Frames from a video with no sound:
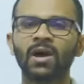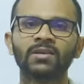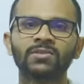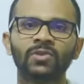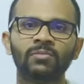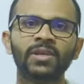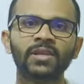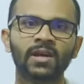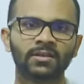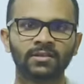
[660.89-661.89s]
will be
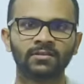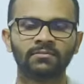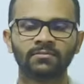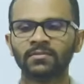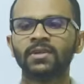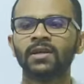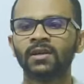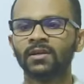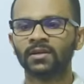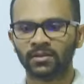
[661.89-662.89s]
deducted.
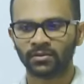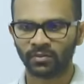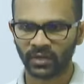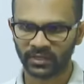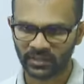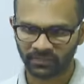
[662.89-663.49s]
Right, Lamai?